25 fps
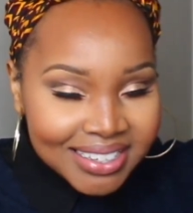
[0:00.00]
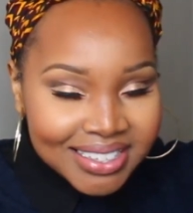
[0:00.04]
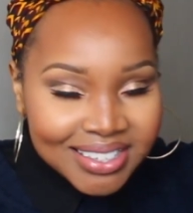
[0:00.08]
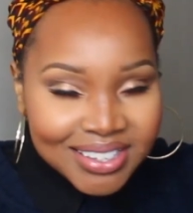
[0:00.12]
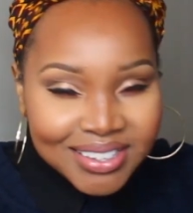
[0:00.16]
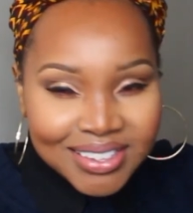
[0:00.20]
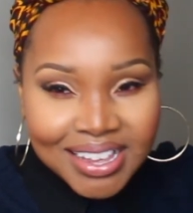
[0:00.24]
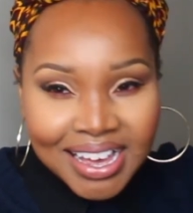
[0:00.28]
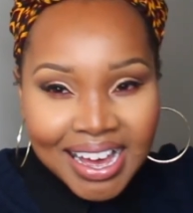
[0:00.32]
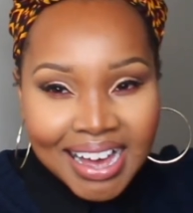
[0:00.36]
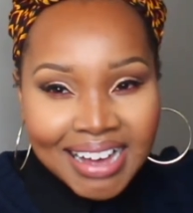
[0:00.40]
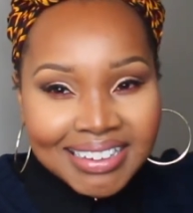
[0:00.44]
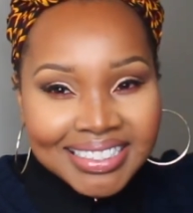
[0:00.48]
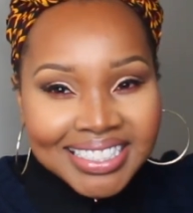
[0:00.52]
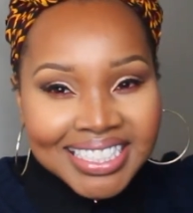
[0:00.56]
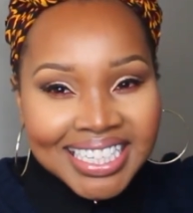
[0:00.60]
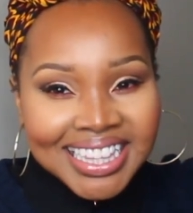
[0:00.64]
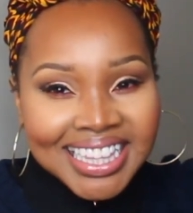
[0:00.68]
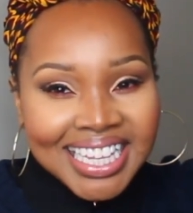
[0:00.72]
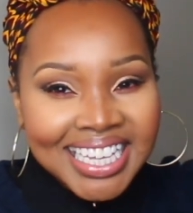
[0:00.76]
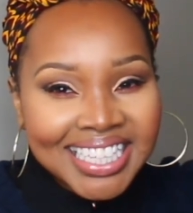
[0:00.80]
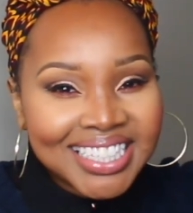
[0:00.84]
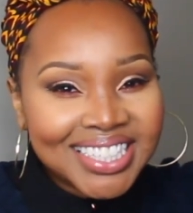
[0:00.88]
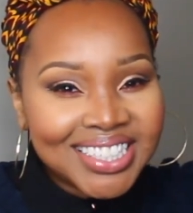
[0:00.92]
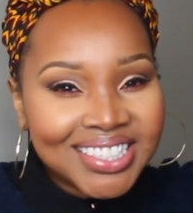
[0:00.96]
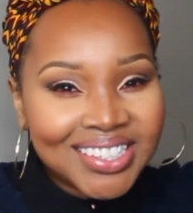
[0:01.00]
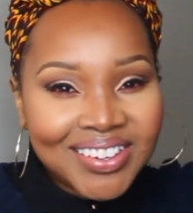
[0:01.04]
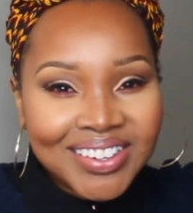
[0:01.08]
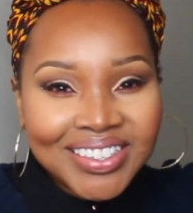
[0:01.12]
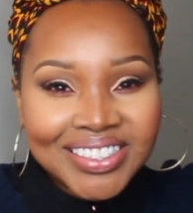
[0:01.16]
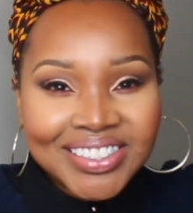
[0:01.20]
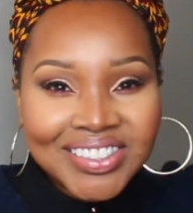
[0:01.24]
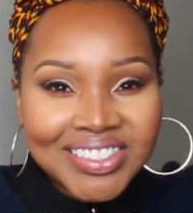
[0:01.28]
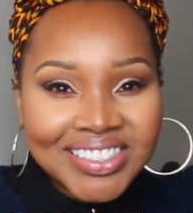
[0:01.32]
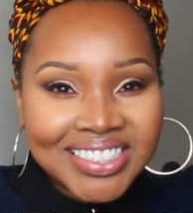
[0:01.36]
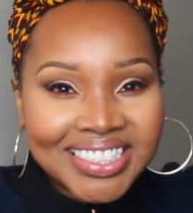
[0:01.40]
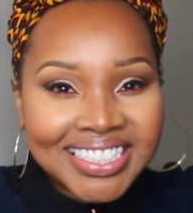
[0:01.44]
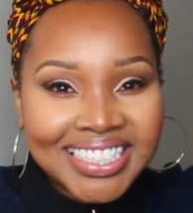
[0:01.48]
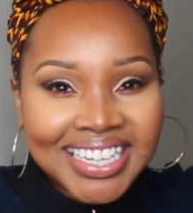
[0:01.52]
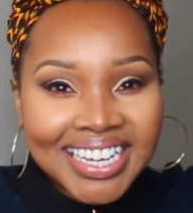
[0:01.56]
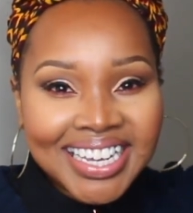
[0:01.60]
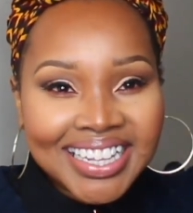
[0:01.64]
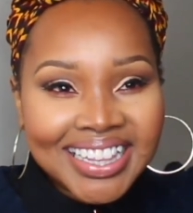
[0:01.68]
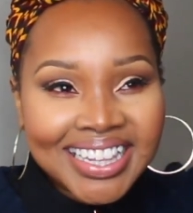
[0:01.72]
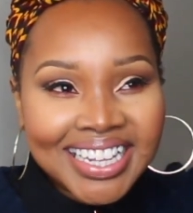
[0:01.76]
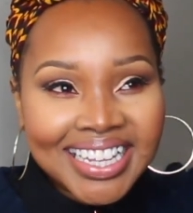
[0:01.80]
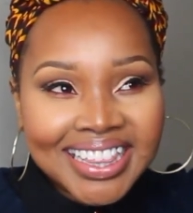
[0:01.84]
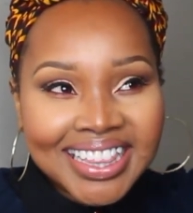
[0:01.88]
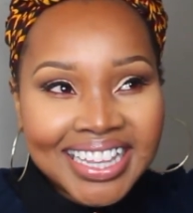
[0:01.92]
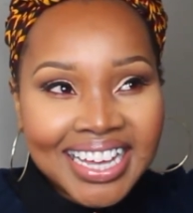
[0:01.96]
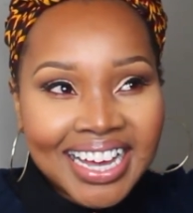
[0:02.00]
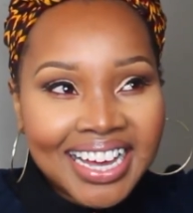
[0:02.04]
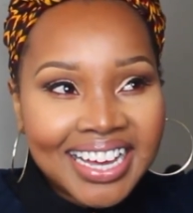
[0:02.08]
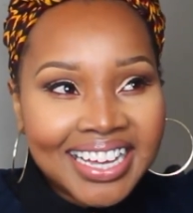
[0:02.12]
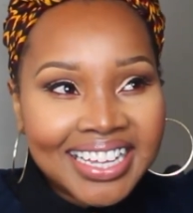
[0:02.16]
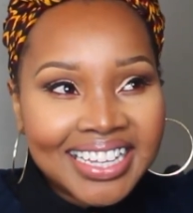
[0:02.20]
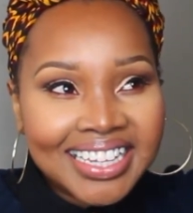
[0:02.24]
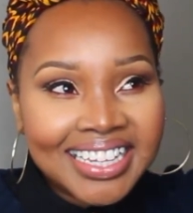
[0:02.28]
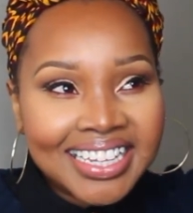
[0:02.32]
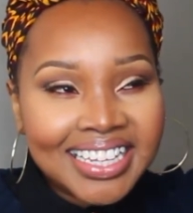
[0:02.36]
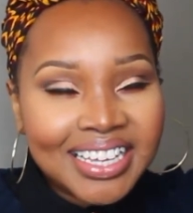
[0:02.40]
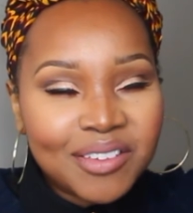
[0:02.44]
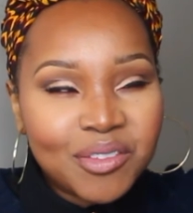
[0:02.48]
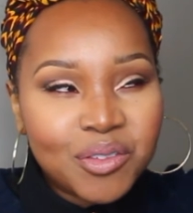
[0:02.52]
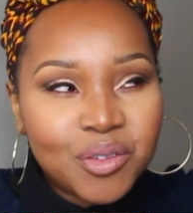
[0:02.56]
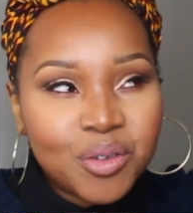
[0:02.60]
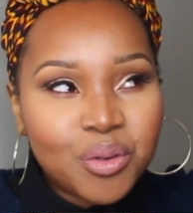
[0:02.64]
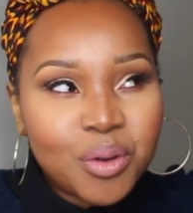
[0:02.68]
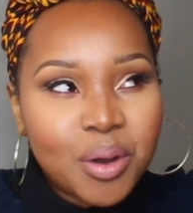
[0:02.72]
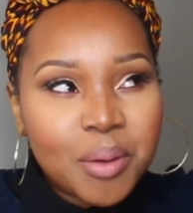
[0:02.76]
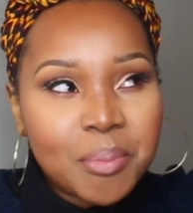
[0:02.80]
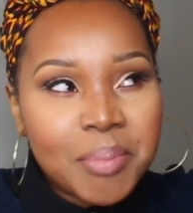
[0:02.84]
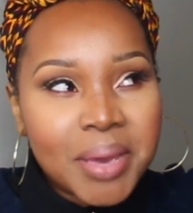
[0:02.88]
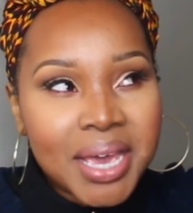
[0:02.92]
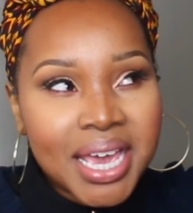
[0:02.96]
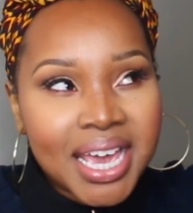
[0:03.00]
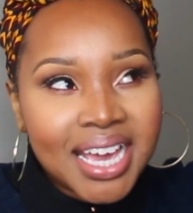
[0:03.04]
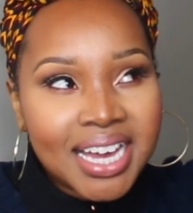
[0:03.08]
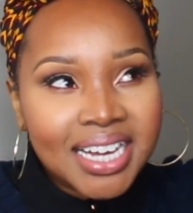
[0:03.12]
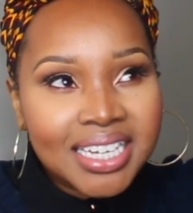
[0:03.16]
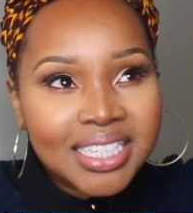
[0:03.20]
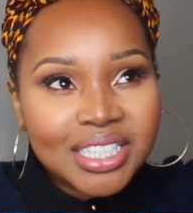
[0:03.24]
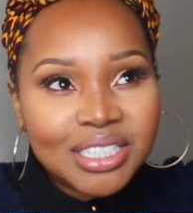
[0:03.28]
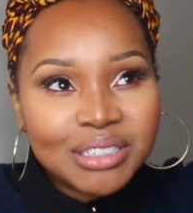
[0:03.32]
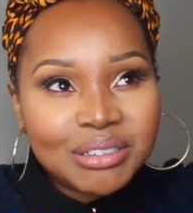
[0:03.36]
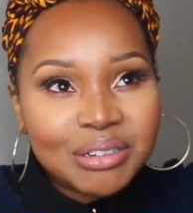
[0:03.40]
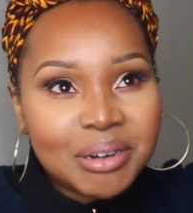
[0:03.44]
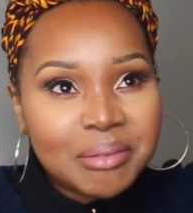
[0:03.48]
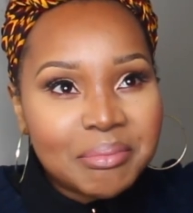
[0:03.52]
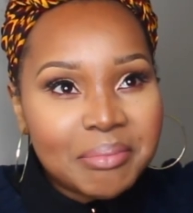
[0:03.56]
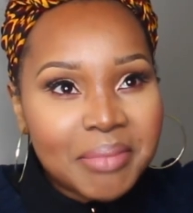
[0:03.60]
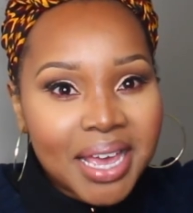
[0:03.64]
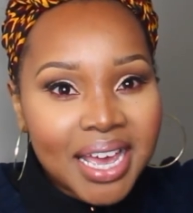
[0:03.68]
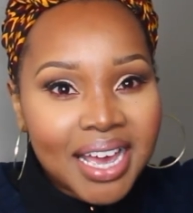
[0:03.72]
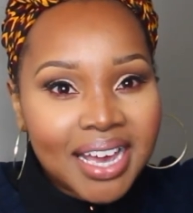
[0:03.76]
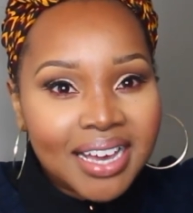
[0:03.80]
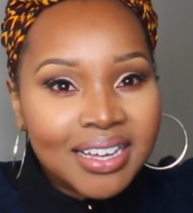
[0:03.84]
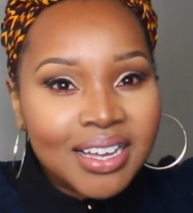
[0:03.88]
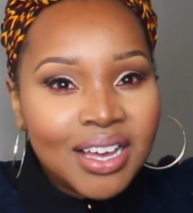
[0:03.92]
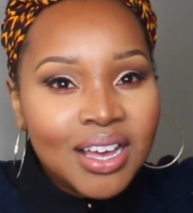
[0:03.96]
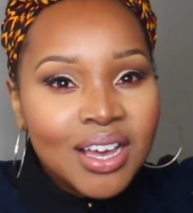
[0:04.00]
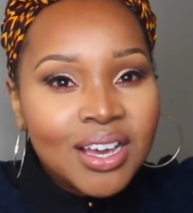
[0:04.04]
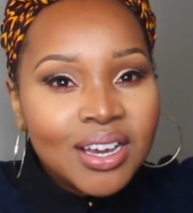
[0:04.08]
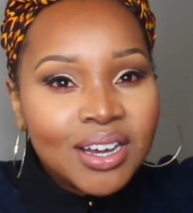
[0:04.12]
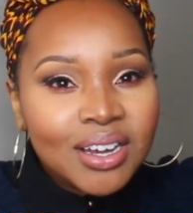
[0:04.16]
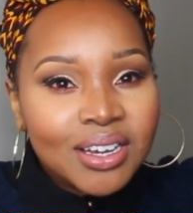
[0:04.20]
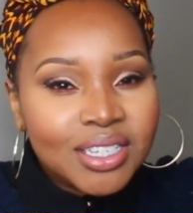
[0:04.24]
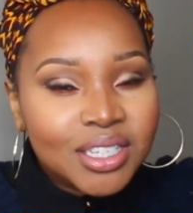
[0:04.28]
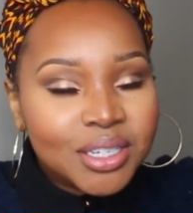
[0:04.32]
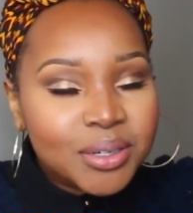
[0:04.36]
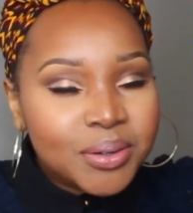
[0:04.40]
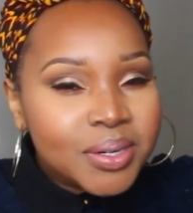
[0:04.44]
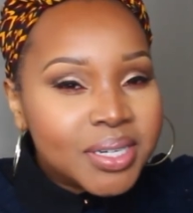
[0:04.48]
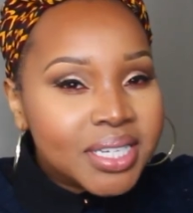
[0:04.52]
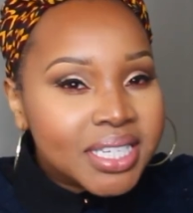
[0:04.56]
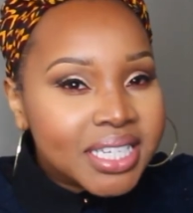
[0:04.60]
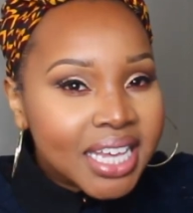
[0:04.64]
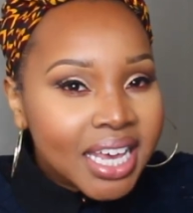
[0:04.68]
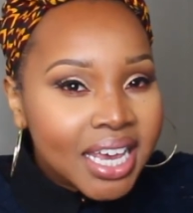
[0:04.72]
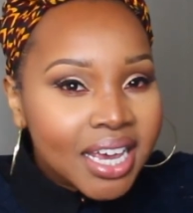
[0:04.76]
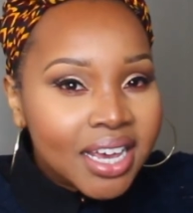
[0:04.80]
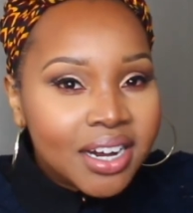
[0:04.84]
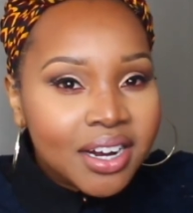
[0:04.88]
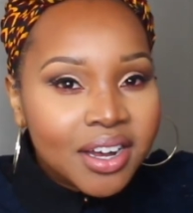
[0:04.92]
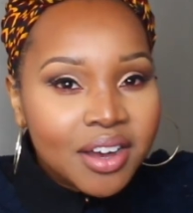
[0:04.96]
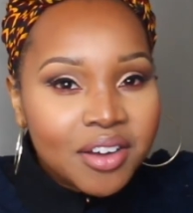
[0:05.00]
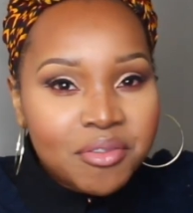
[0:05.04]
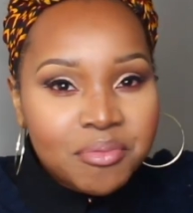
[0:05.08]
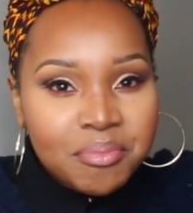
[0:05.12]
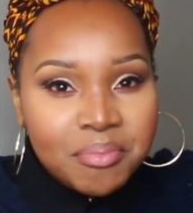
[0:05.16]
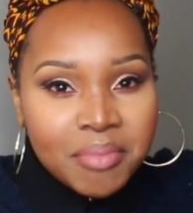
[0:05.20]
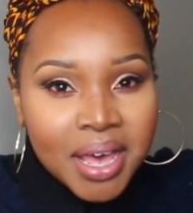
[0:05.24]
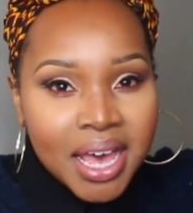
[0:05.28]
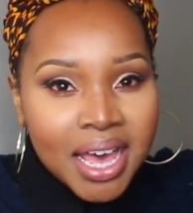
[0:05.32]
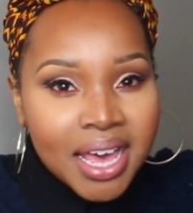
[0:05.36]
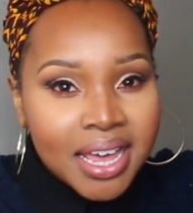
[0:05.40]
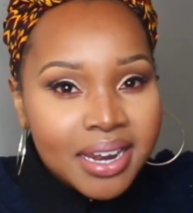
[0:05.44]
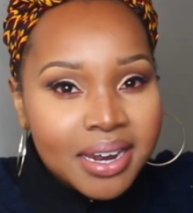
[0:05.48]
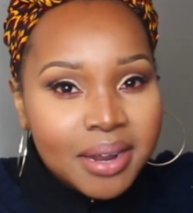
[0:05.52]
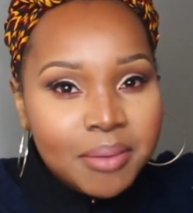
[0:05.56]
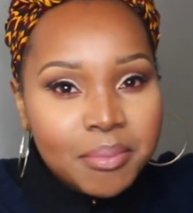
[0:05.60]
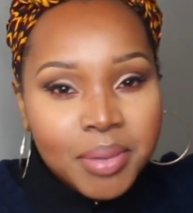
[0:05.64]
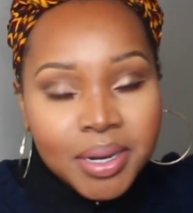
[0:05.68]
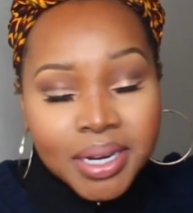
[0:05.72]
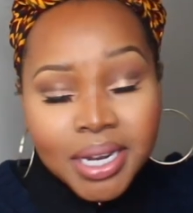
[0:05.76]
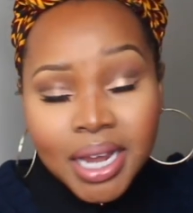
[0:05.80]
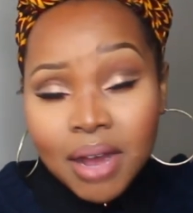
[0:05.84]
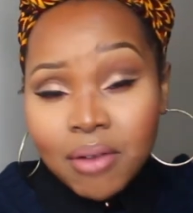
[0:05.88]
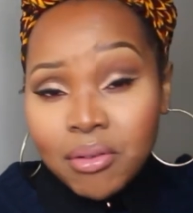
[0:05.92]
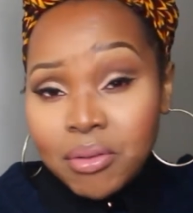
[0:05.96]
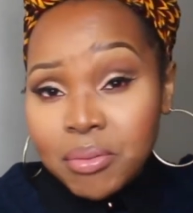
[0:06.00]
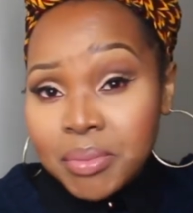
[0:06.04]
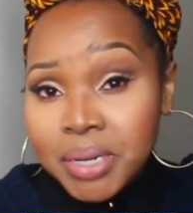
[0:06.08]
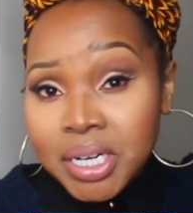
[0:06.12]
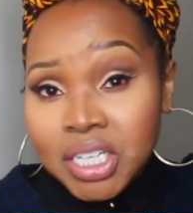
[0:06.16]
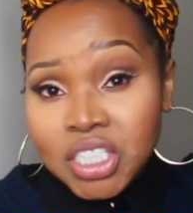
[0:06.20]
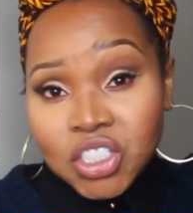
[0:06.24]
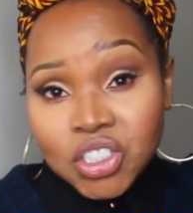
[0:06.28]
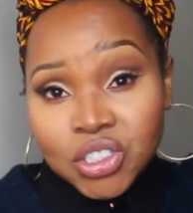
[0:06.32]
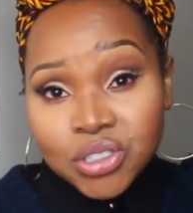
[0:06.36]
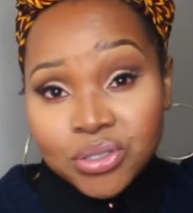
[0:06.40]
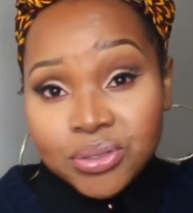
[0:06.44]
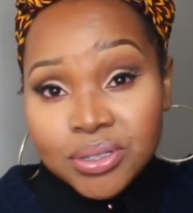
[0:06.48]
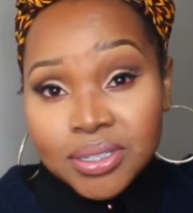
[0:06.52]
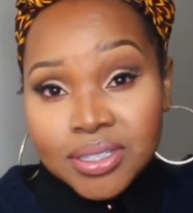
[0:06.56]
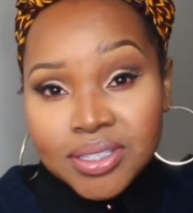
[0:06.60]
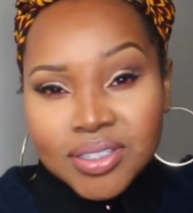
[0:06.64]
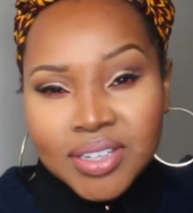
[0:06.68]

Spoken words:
So I was like, that's so interesting. They thought if you wore pants, you were a man, because they were scared of men, but not women and children.